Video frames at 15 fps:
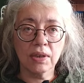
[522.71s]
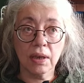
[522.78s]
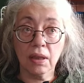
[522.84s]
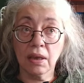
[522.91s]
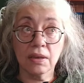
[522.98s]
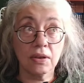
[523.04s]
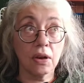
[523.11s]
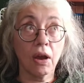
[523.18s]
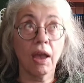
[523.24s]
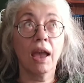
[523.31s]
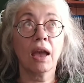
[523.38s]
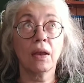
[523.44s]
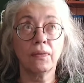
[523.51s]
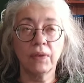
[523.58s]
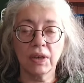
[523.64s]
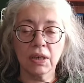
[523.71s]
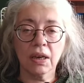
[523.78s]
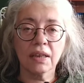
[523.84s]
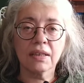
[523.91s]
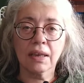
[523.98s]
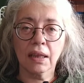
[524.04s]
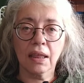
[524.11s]
and there's no
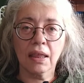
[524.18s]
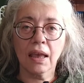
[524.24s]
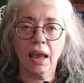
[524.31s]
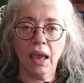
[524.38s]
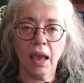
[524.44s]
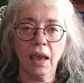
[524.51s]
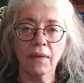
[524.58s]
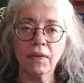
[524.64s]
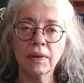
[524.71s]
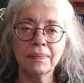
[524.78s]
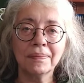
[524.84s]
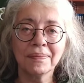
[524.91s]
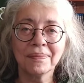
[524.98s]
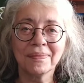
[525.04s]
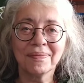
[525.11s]
advertising, thank heaven.